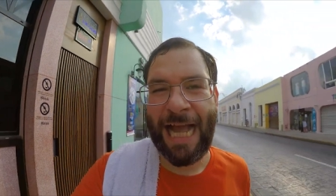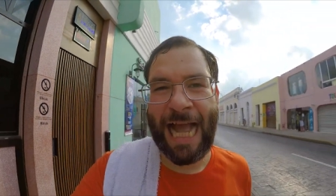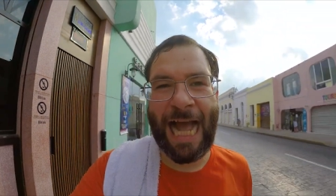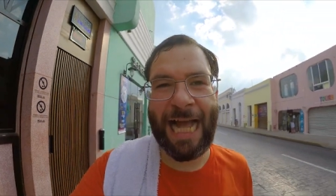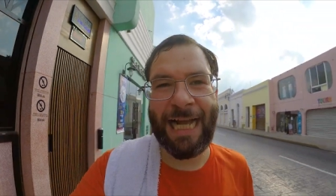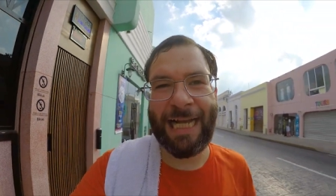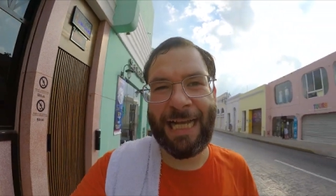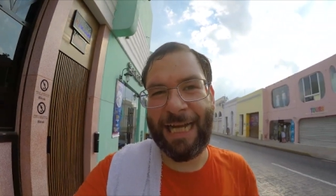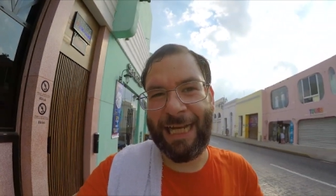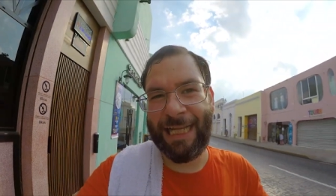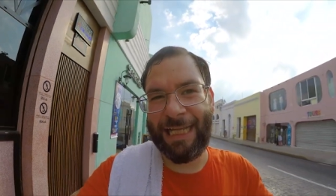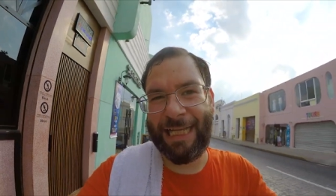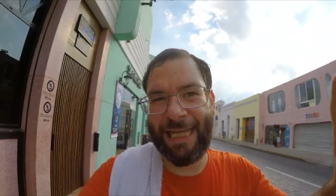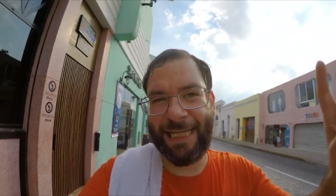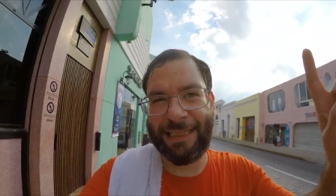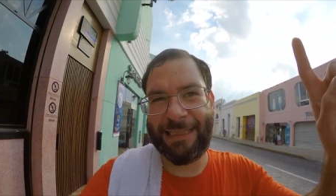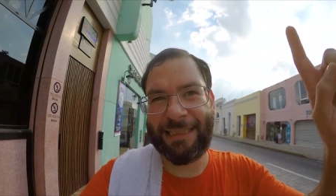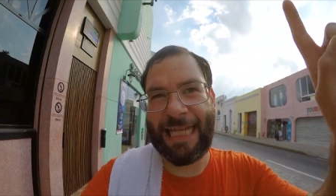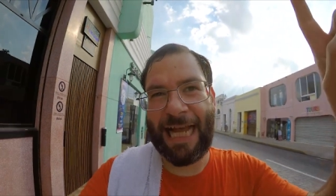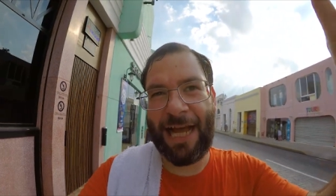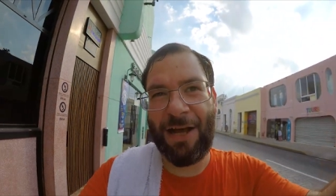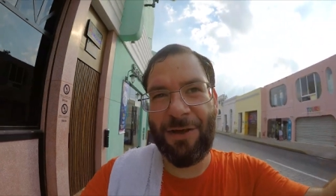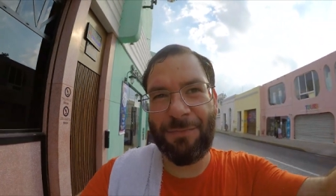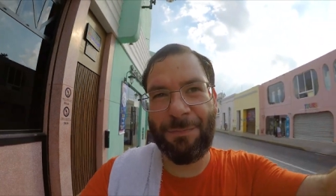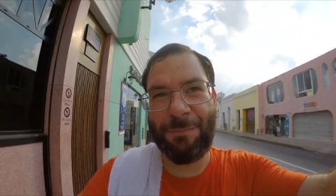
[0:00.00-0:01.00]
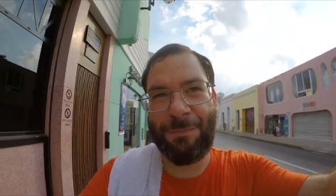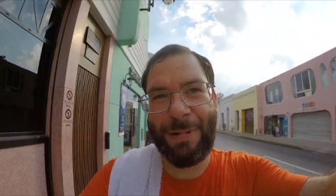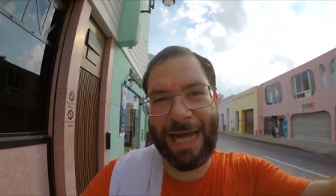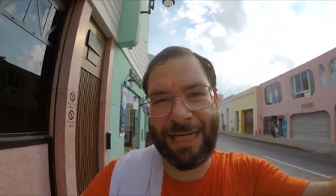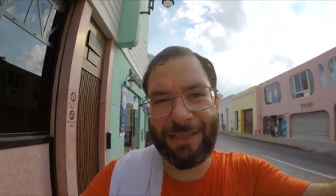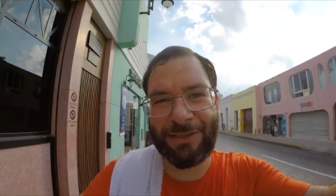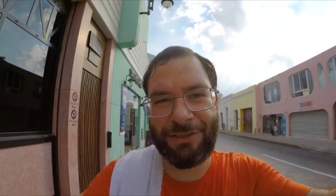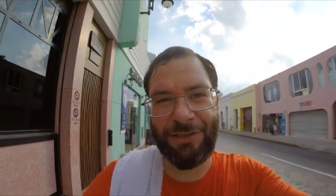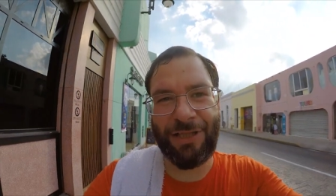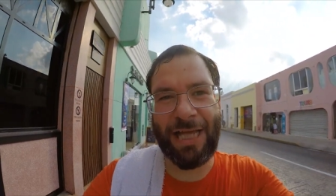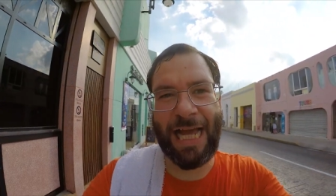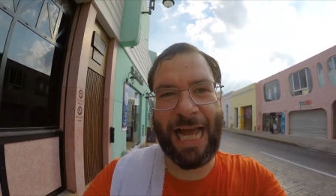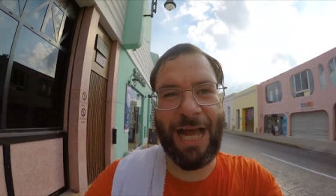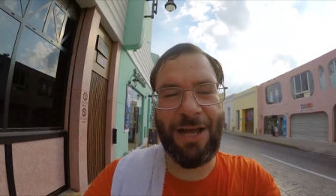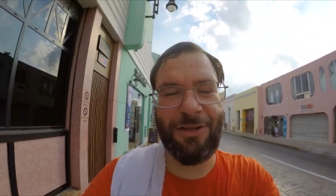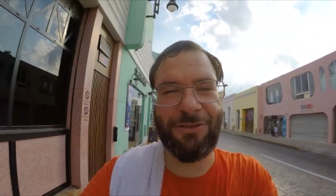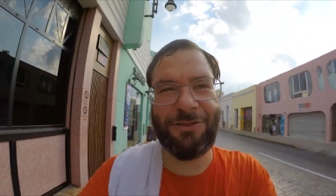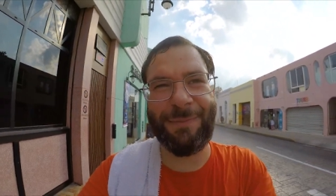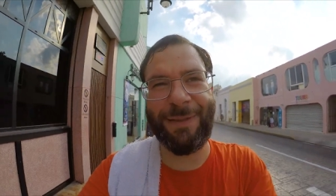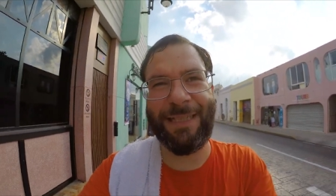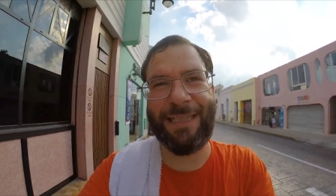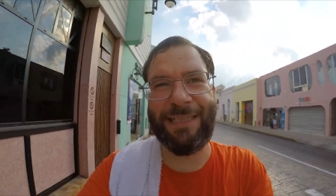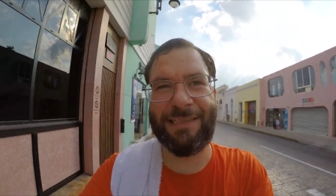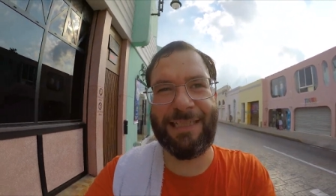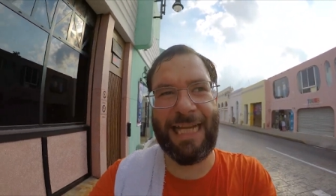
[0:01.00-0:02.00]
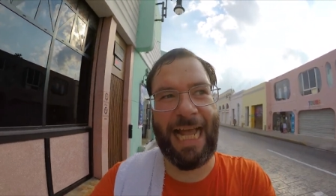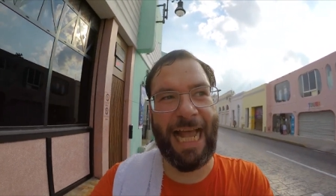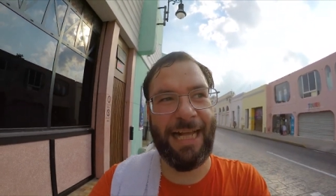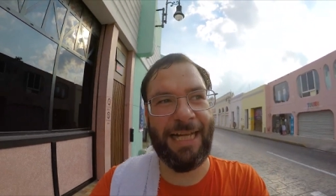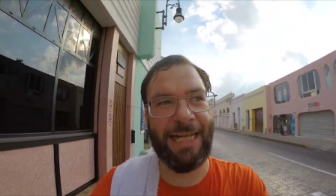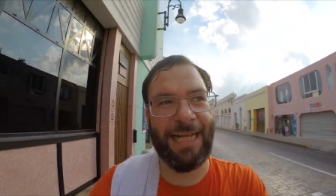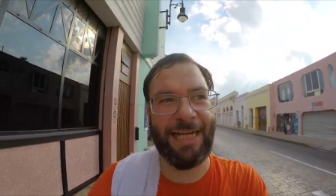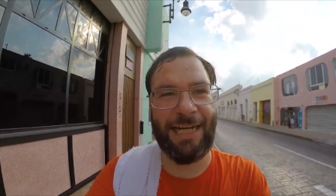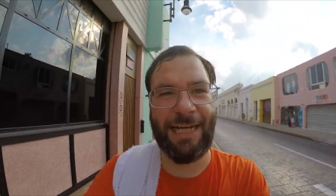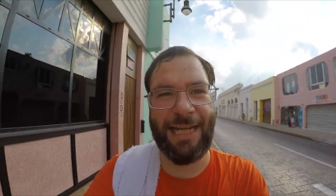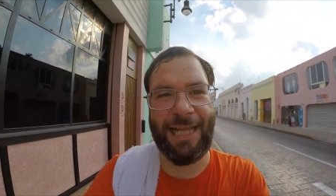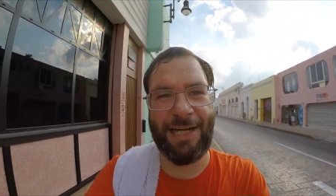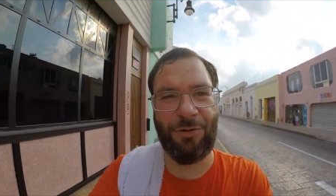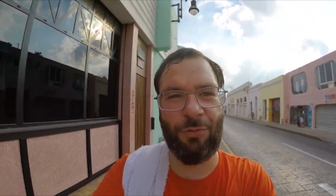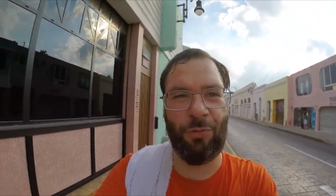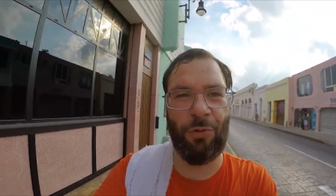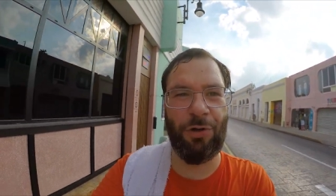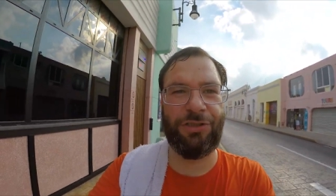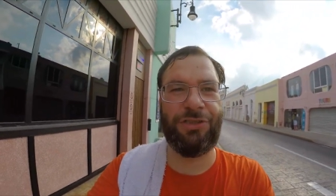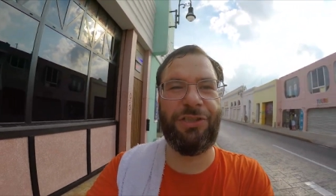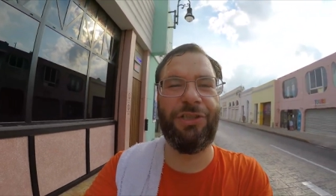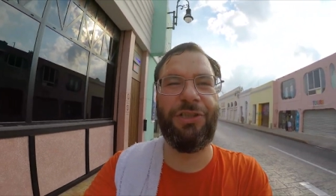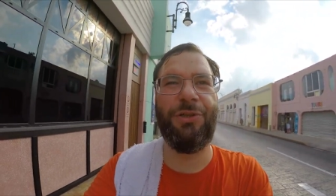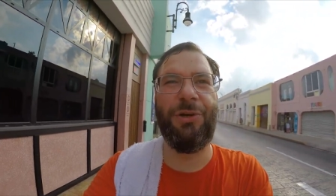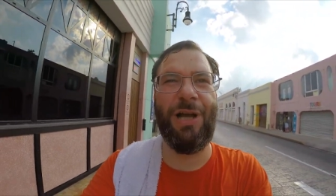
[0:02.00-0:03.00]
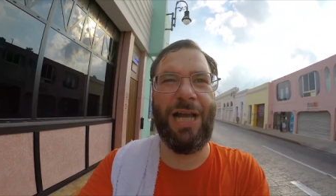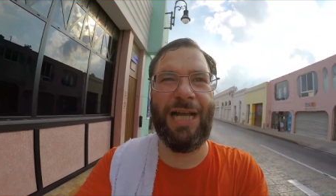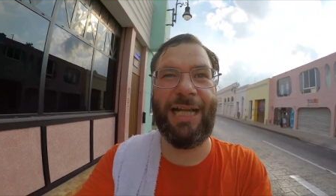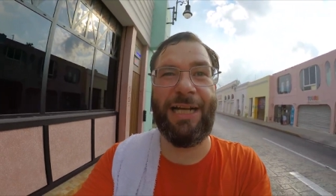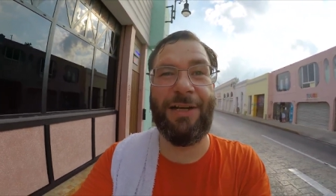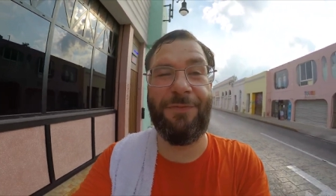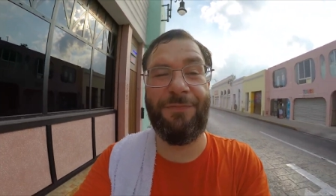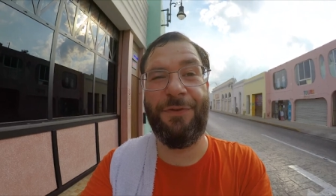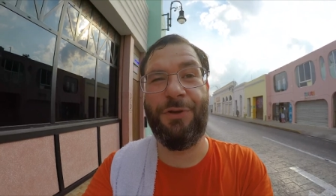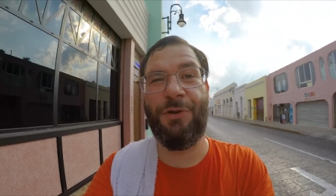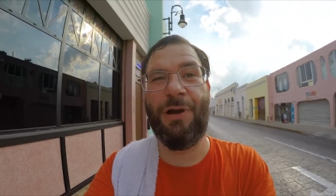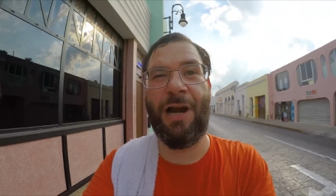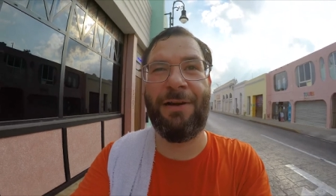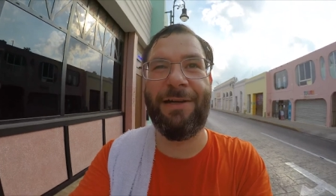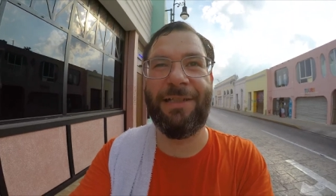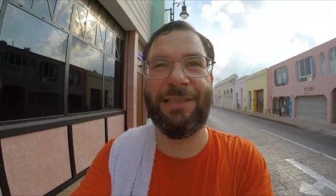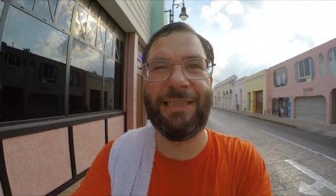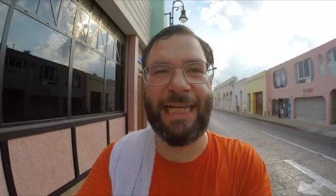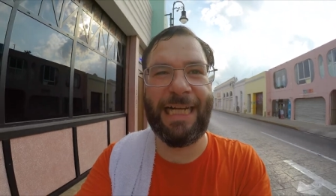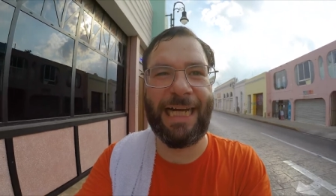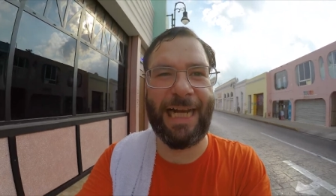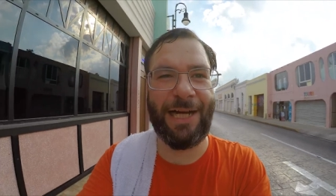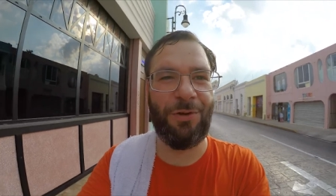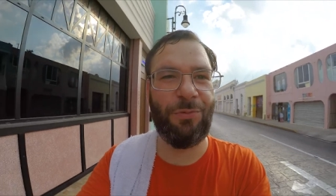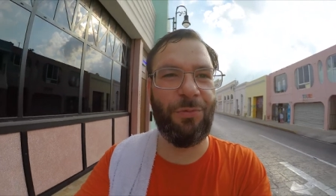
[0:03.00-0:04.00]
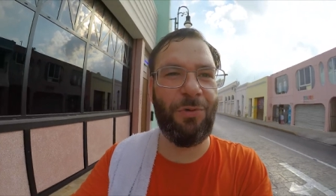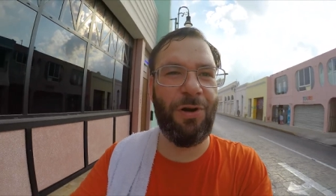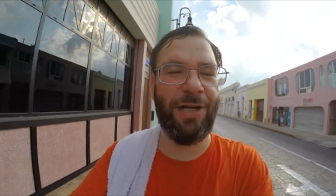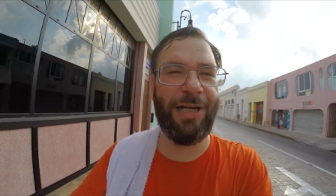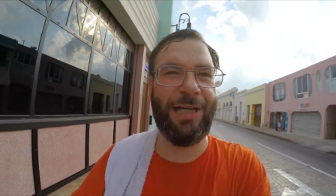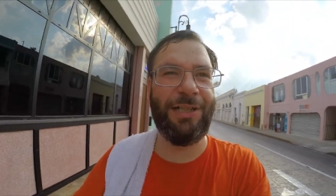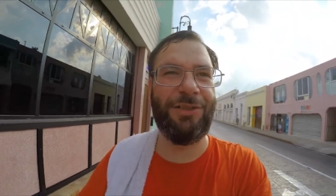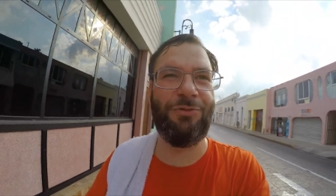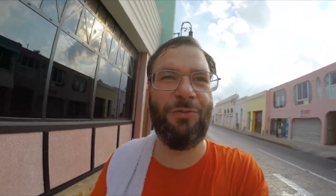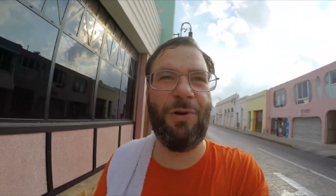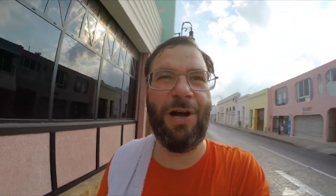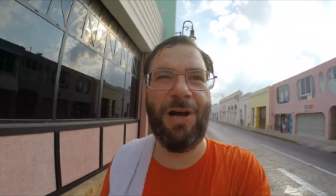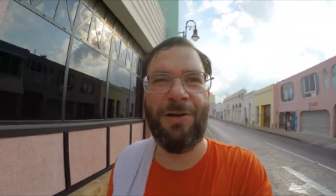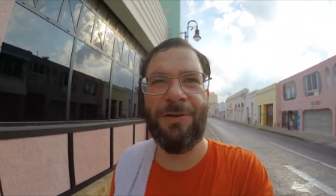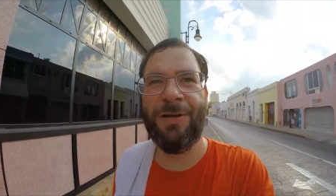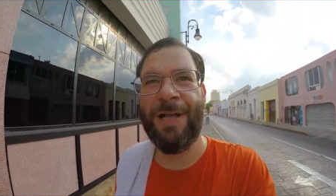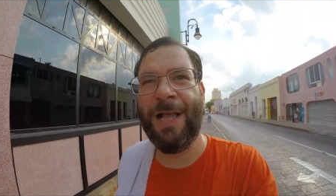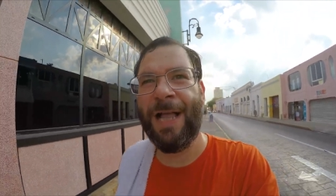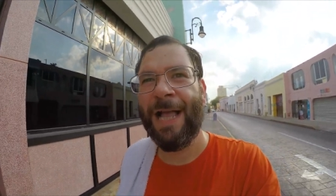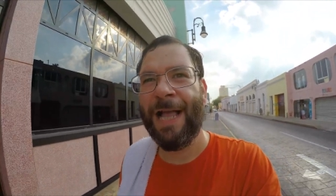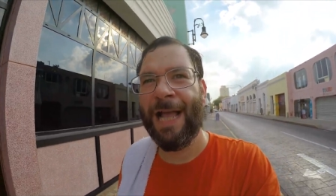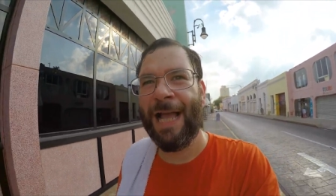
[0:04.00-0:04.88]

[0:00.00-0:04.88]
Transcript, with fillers: I gotta get down back to the house because I got a lot of work to do. I got a few errands I gotta run as well,